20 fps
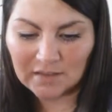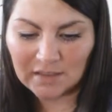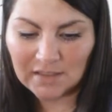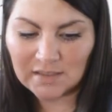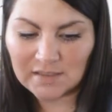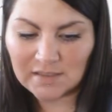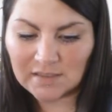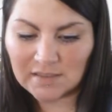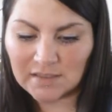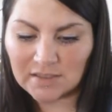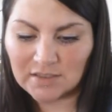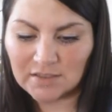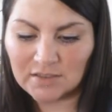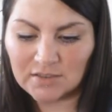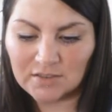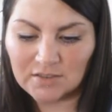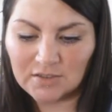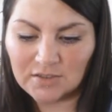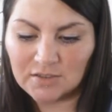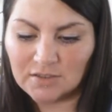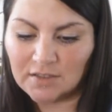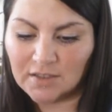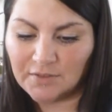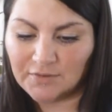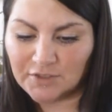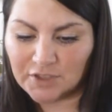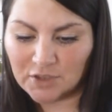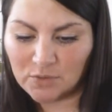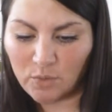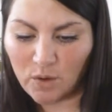least if
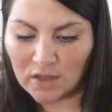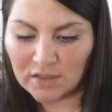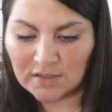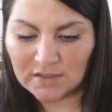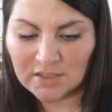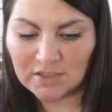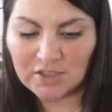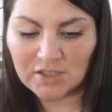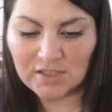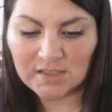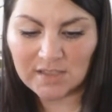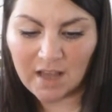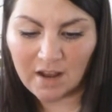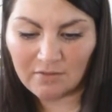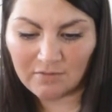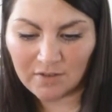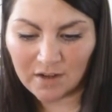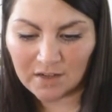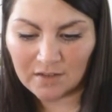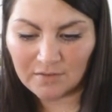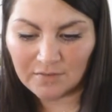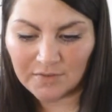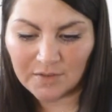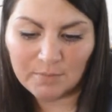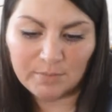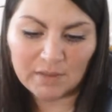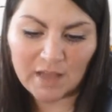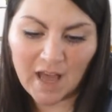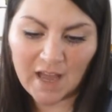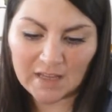she wants to just get rid of the
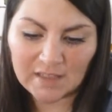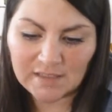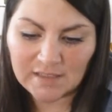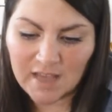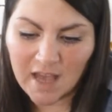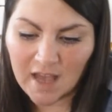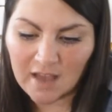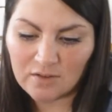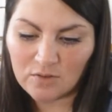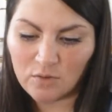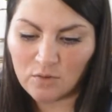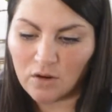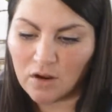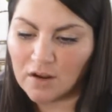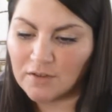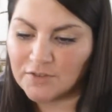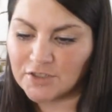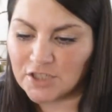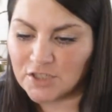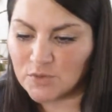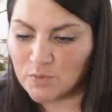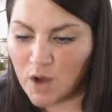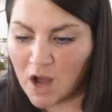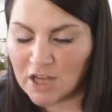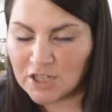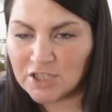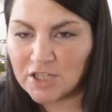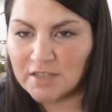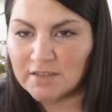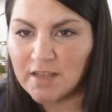black set, or if she's
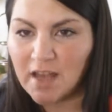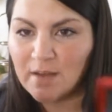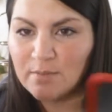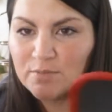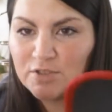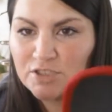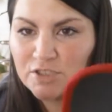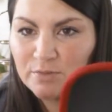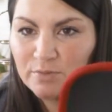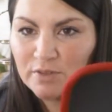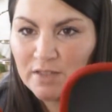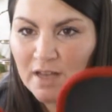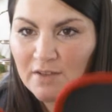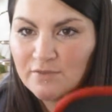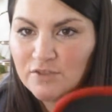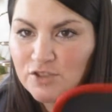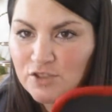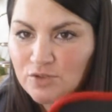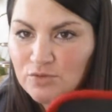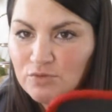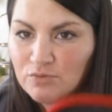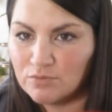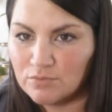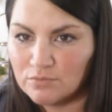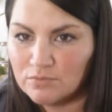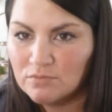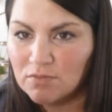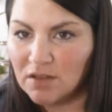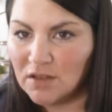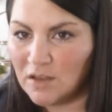washing them, she will have two,
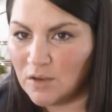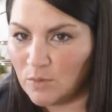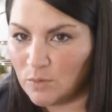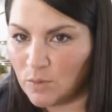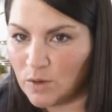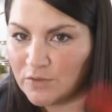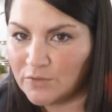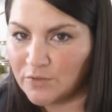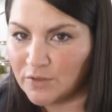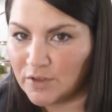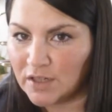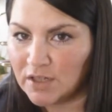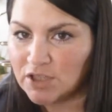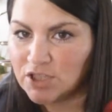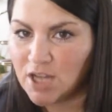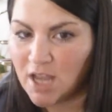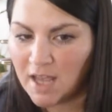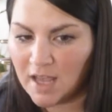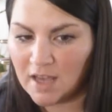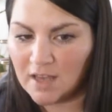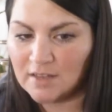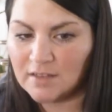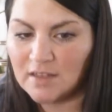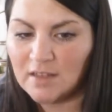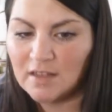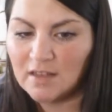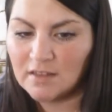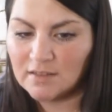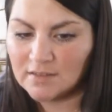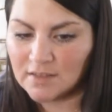one for each hand,
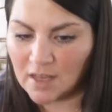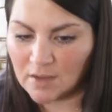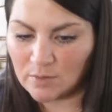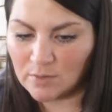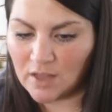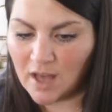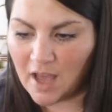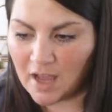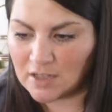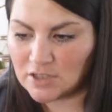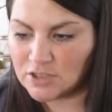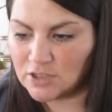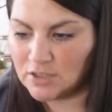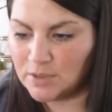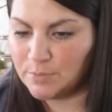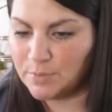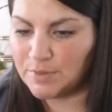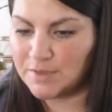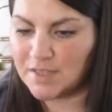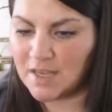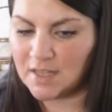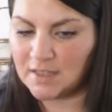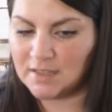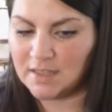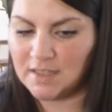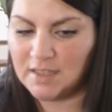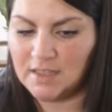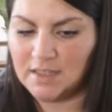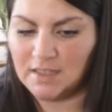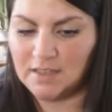that will actually protect the
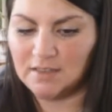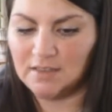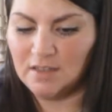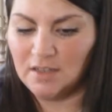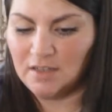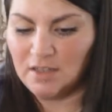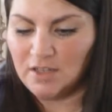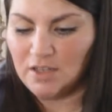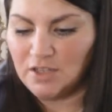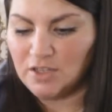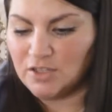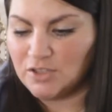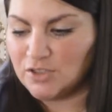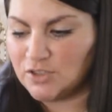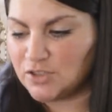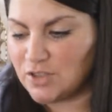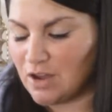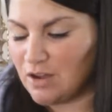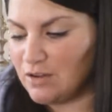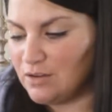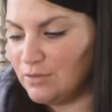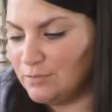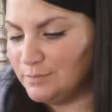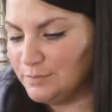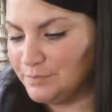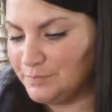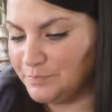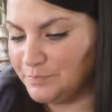heat. So,